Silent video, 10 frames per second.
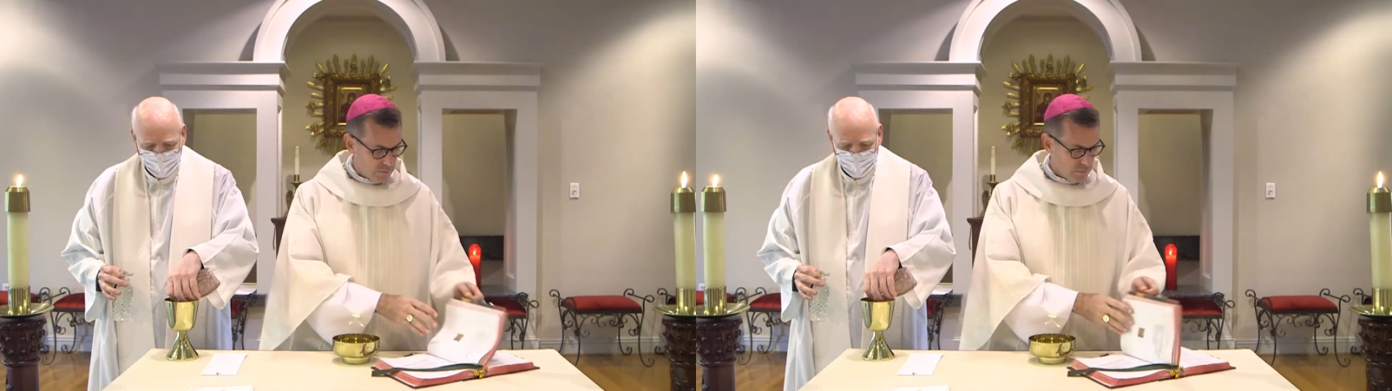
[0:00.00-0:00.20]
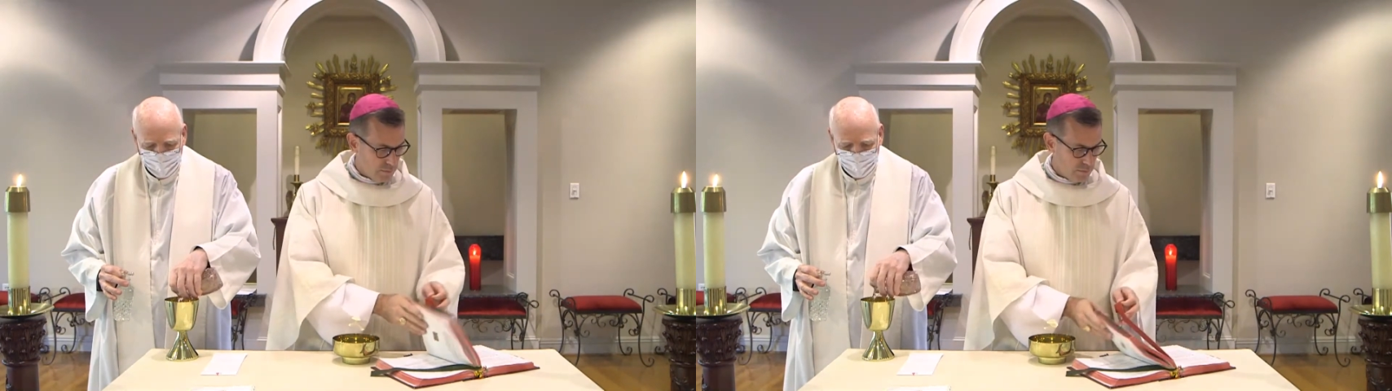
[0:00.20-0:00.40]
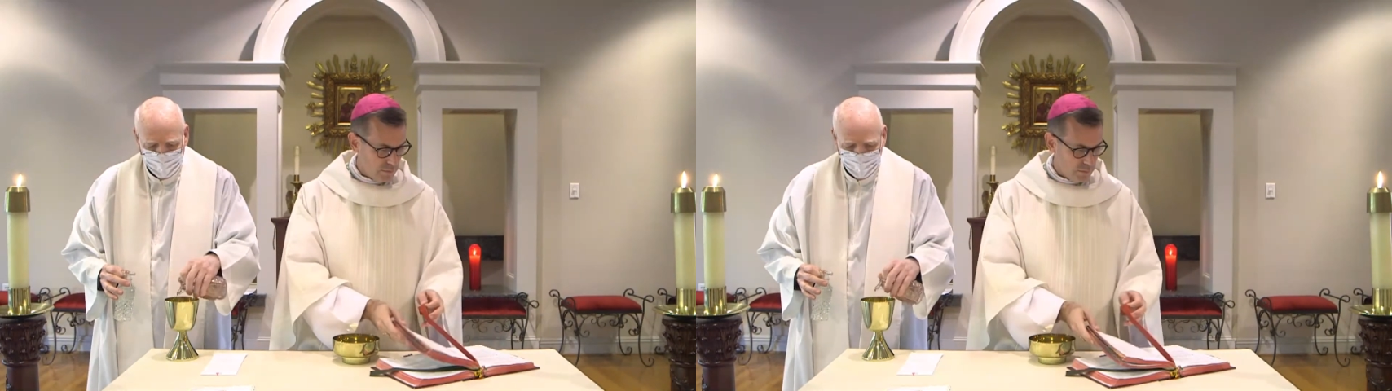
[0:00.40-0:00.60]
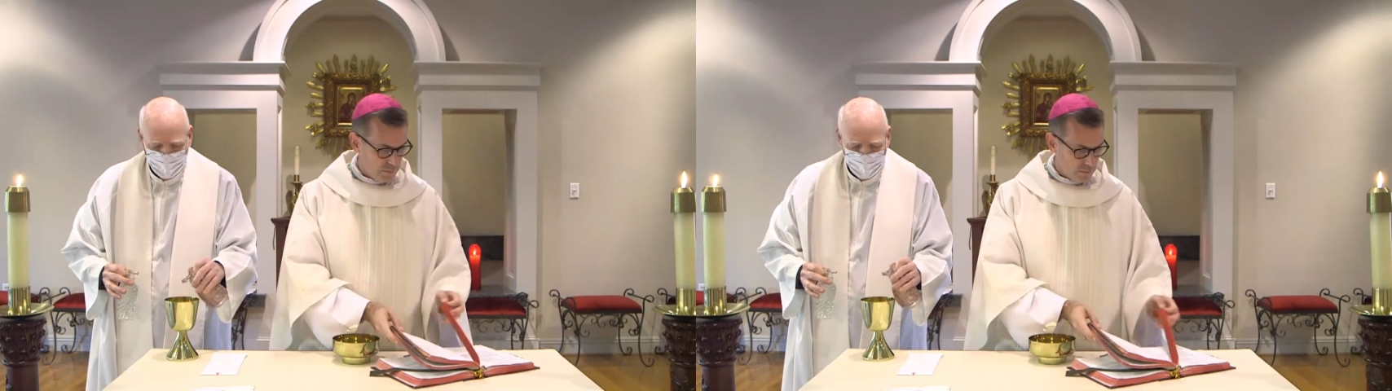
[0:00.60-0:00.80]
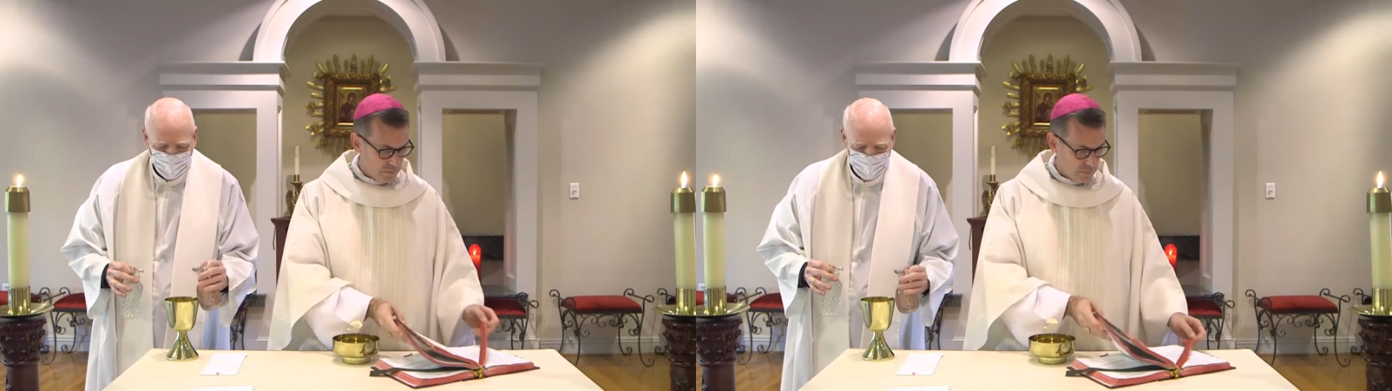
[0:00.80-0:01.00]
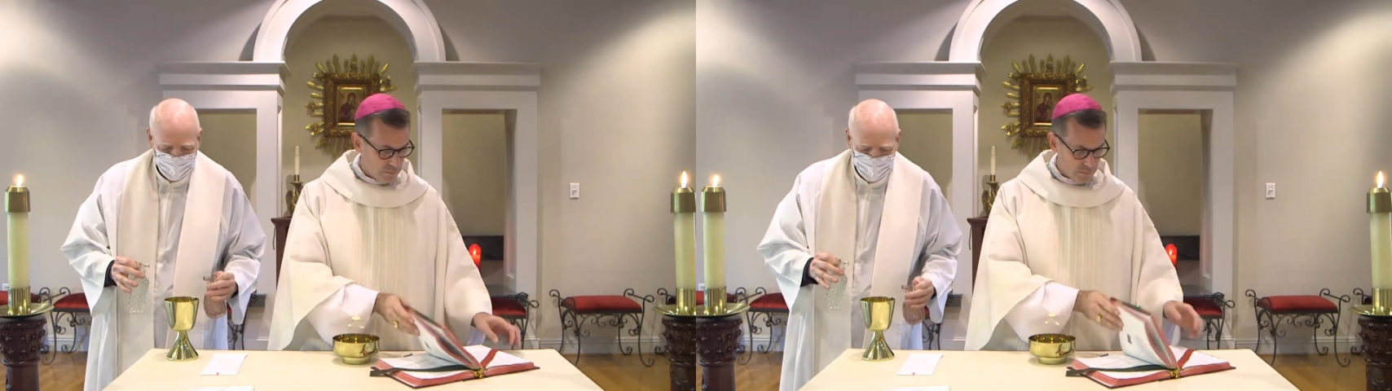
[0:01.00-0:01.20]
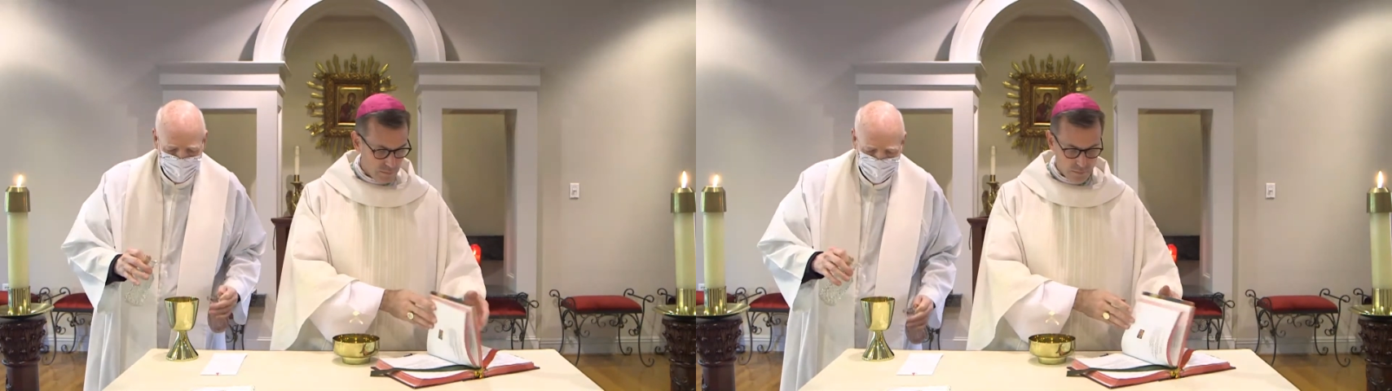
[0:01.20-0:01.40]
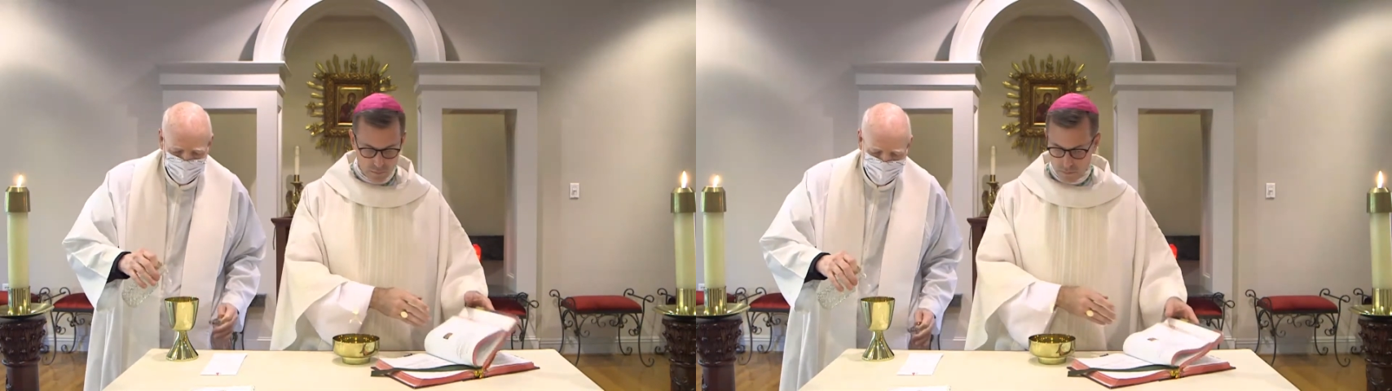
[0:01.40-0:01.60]

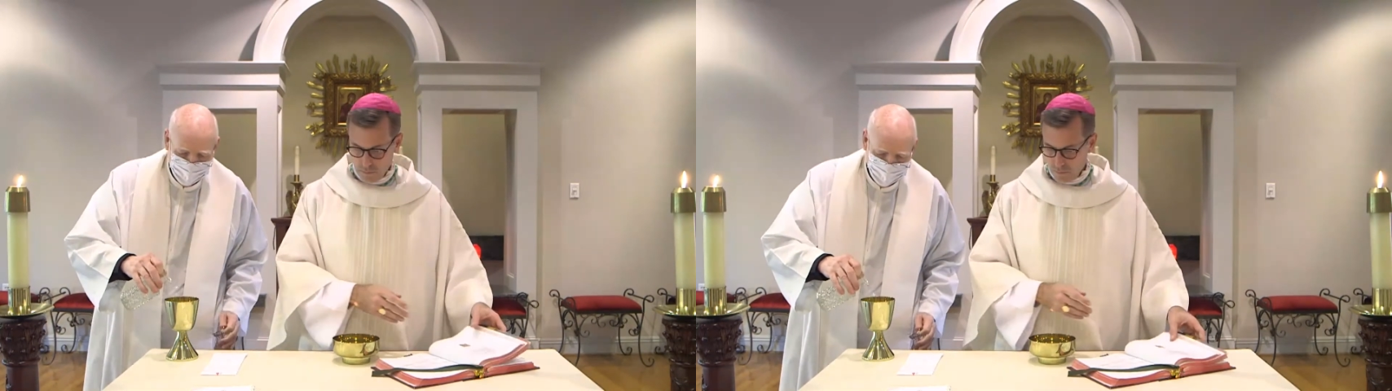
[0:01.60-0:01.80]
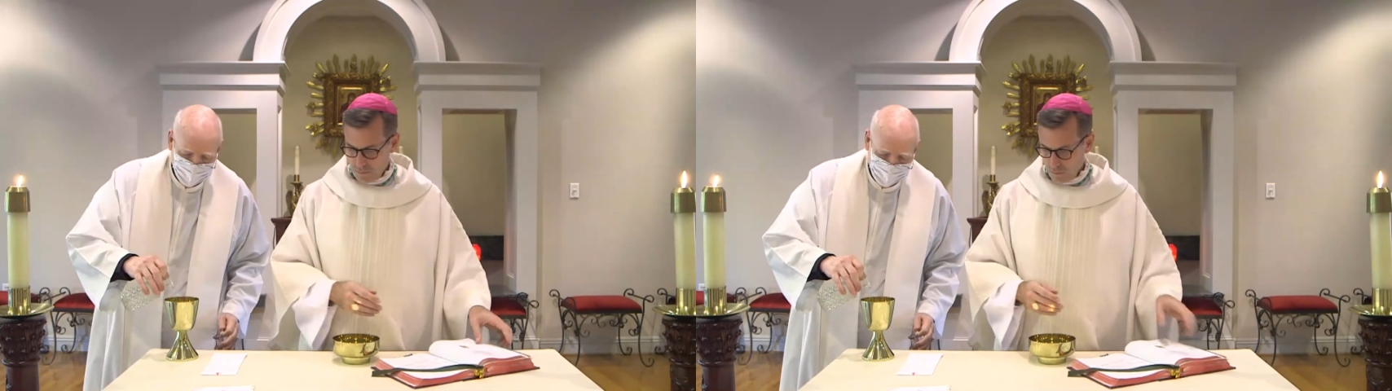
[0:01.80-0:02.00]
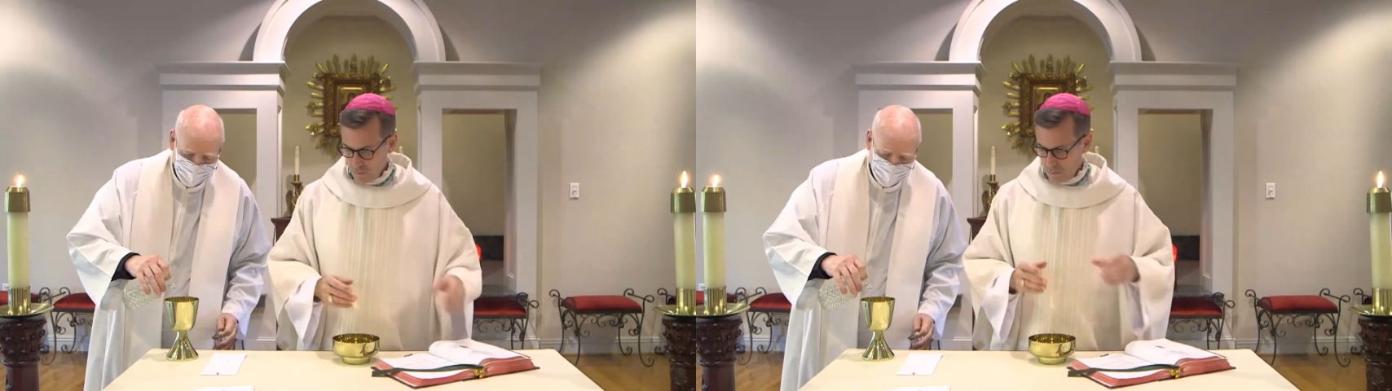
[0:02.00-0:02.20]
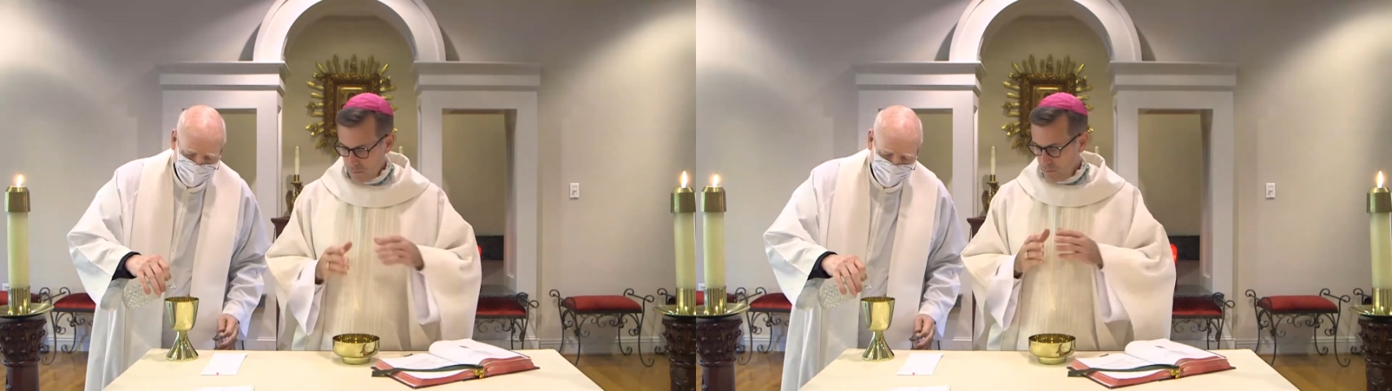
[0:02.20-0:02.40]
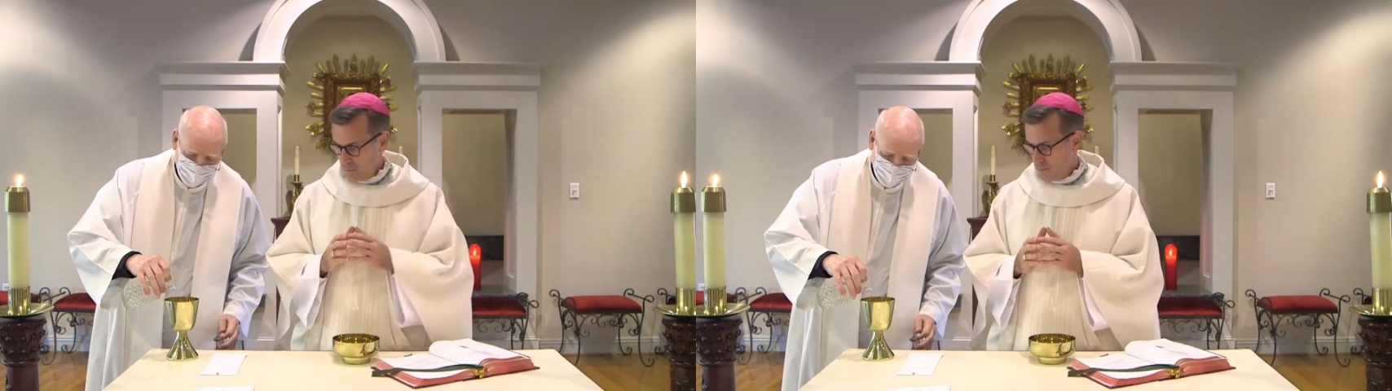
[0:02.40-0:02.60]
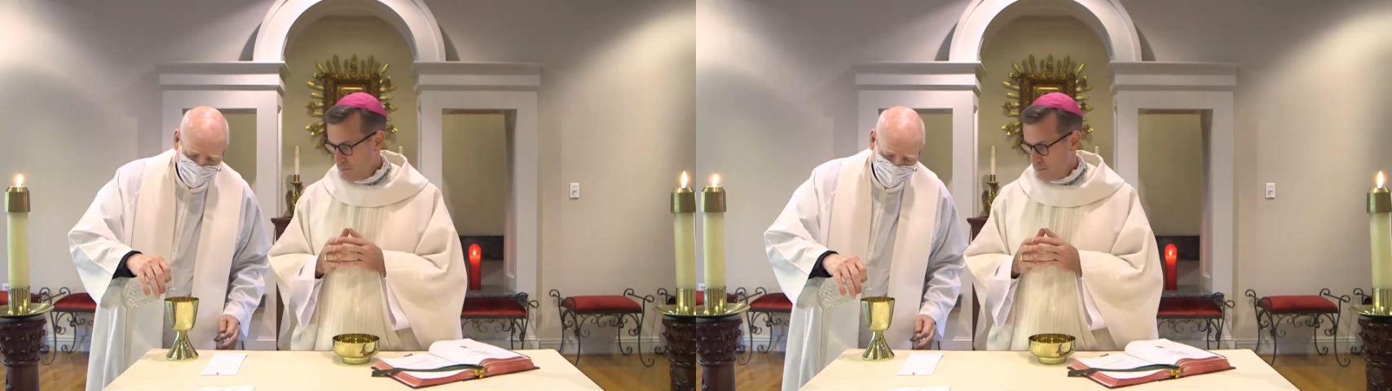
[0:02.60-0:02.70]
[no speech]